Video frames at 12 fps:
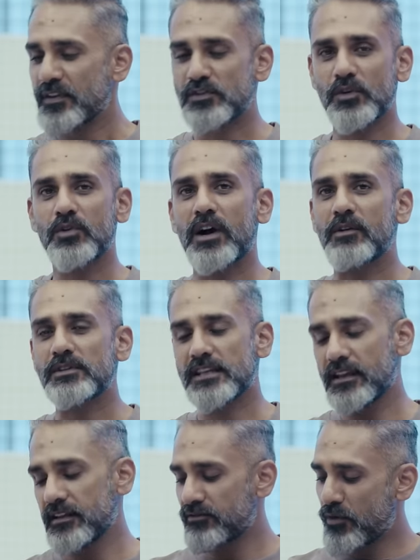So I was
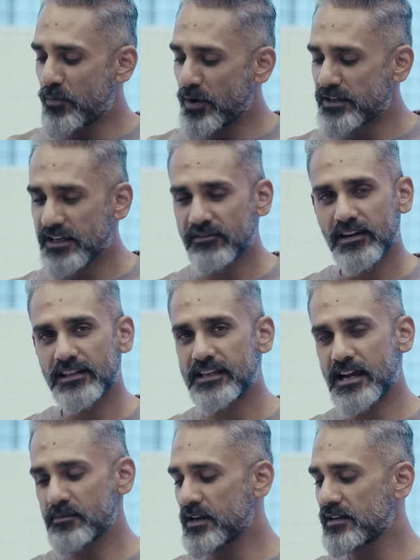saying 4.7 are the
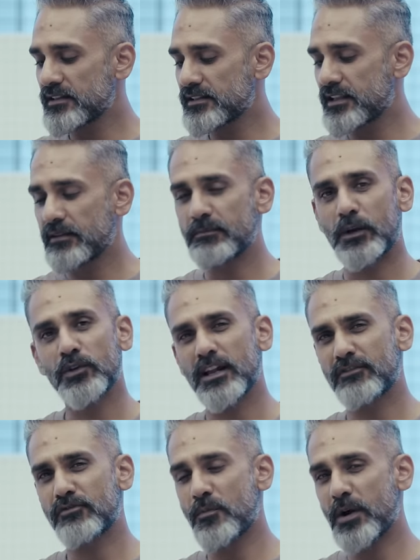Yamahas, then below
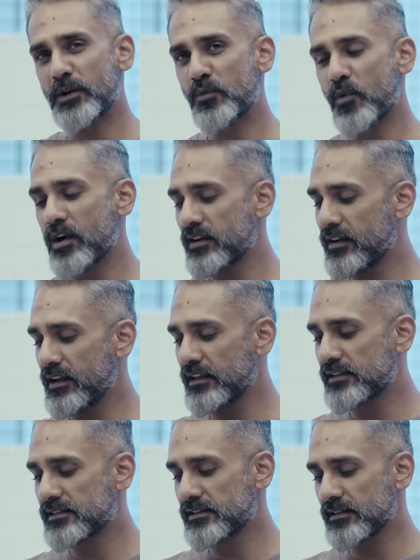that 4.1
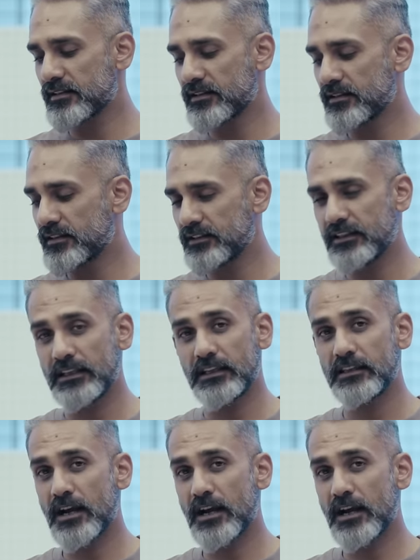is uh, the